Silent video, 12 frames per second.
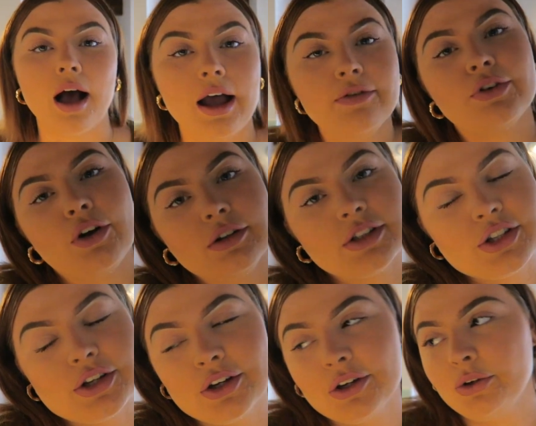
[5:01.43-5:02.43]
I've got
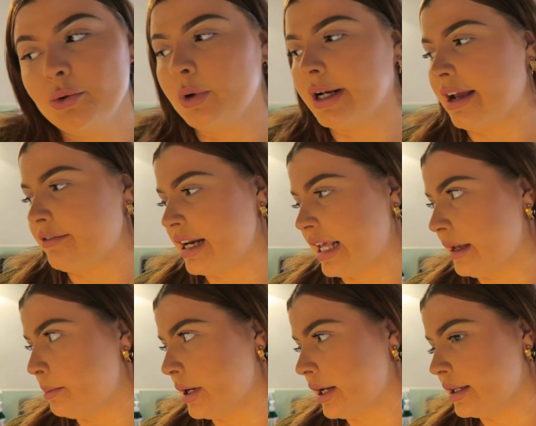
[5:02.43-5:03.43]
to get
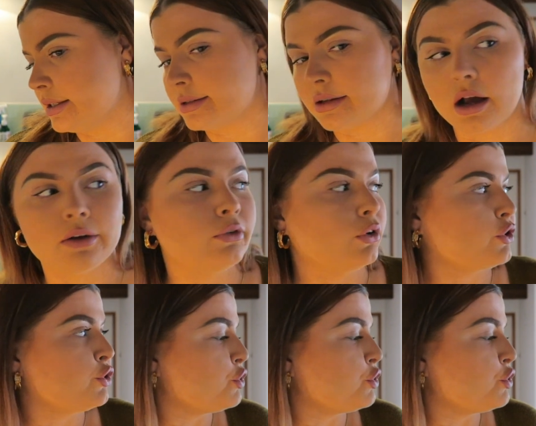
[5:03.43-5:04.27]
ready because I've got